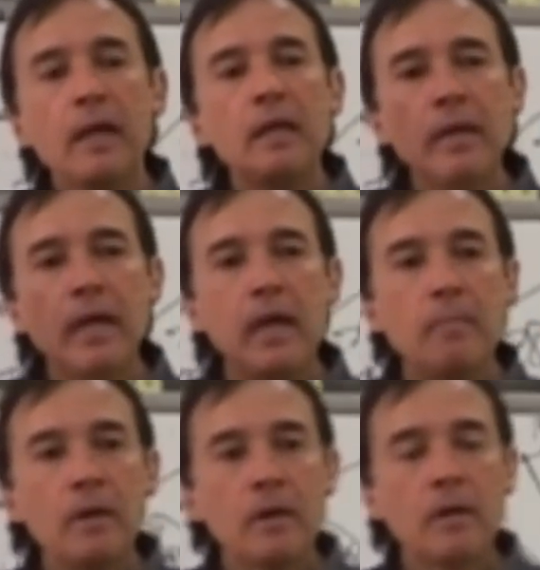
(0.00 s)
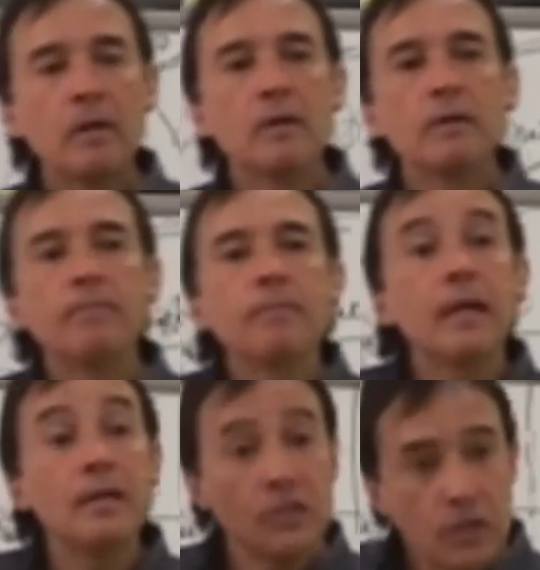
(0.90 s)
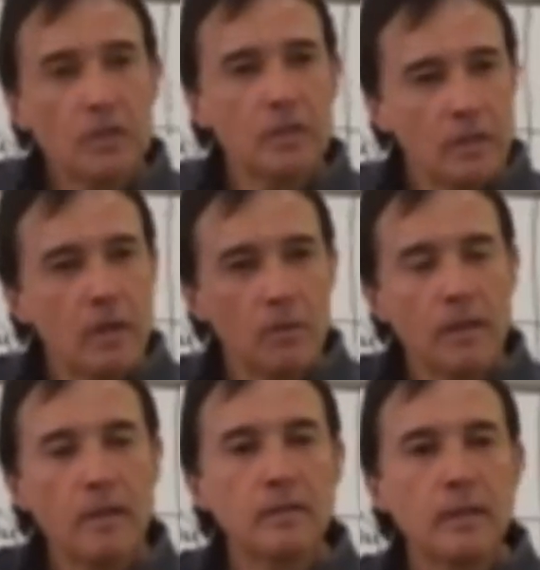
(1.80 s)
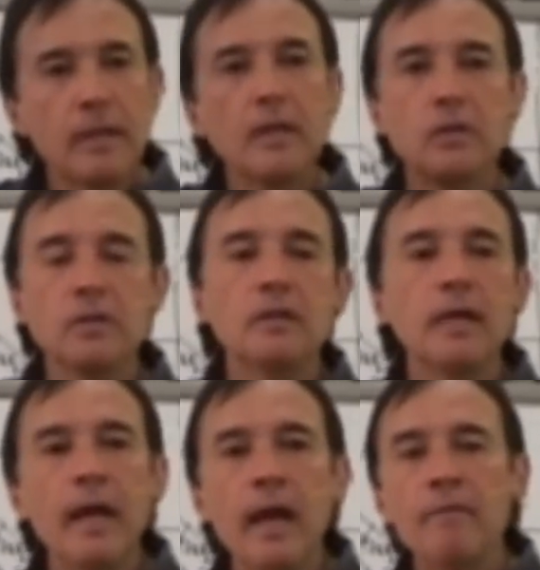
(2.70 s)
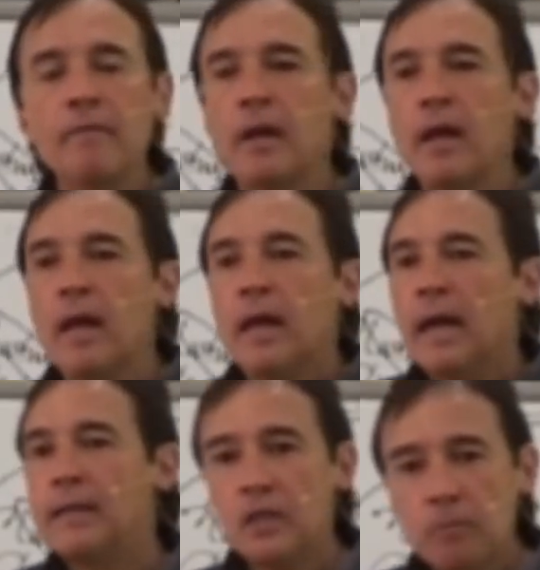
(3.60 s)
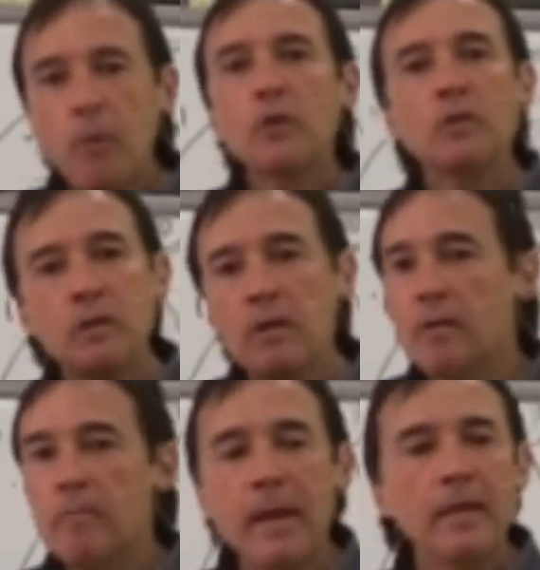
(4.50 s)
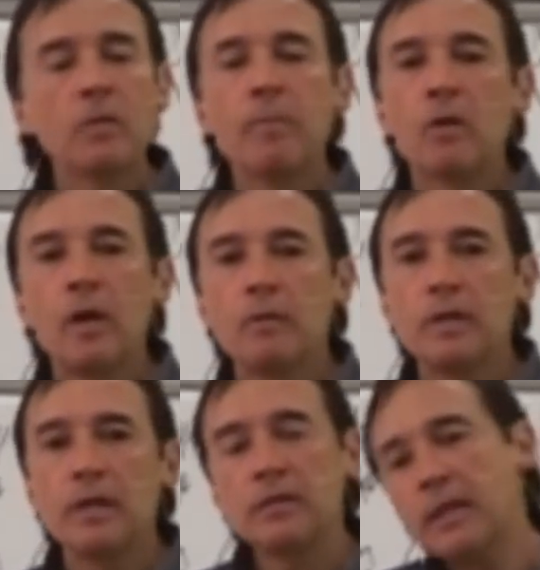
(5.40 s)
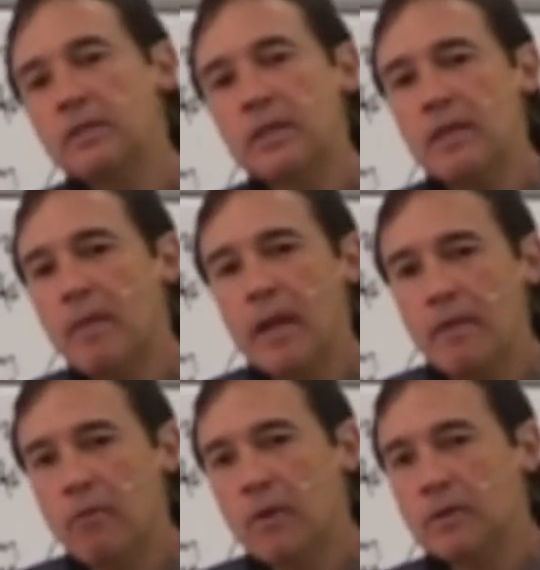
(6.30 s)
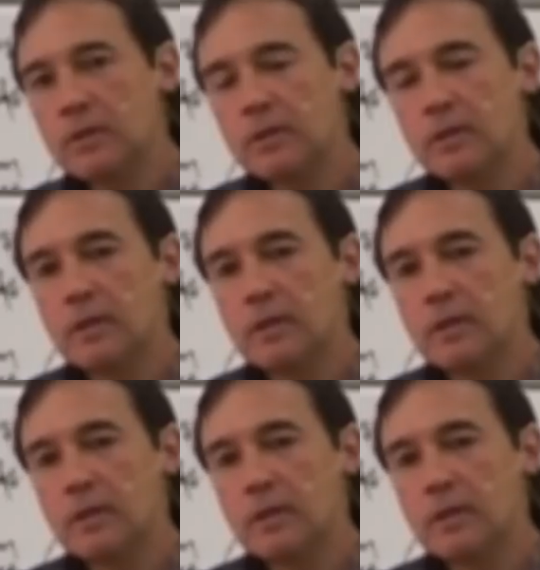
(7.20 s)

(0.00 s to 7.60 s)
he became an assistant, the technician that they have, and this person made some incredible changes, and he saved my life once.